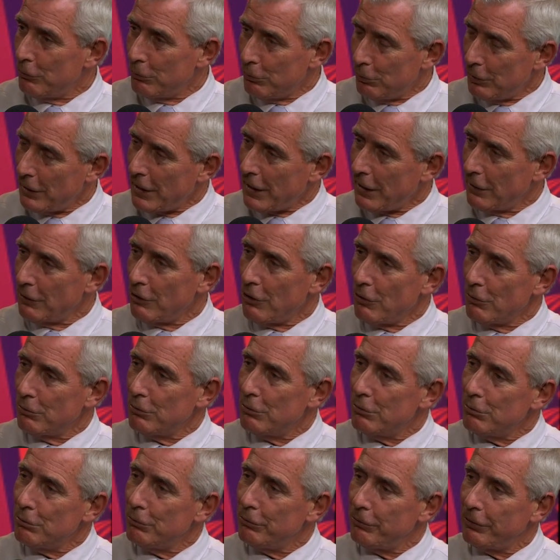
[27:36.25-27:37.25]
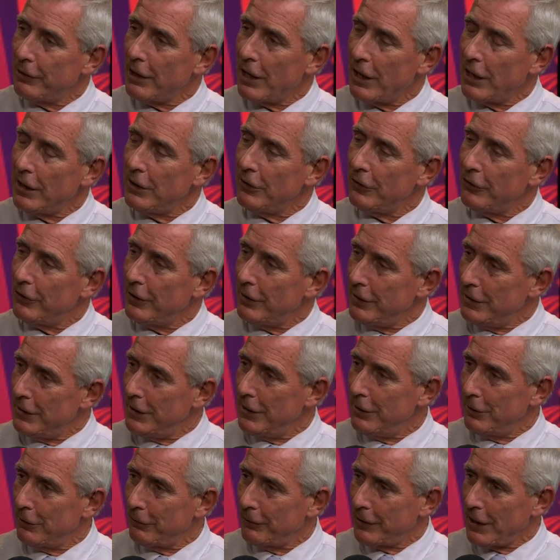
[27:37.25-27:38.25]
all our long haul flights at
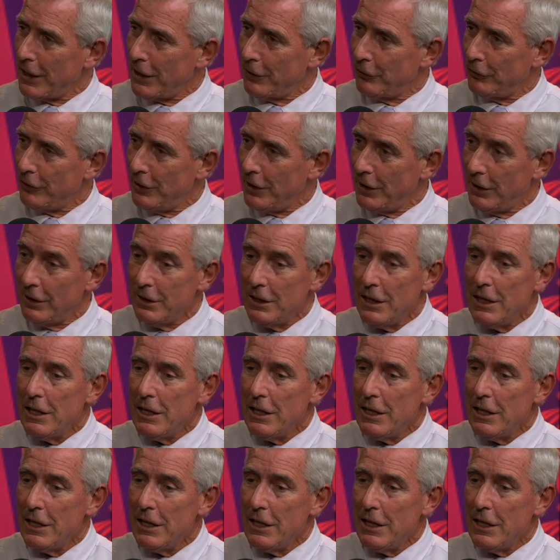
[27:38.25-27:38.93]
the end of last year.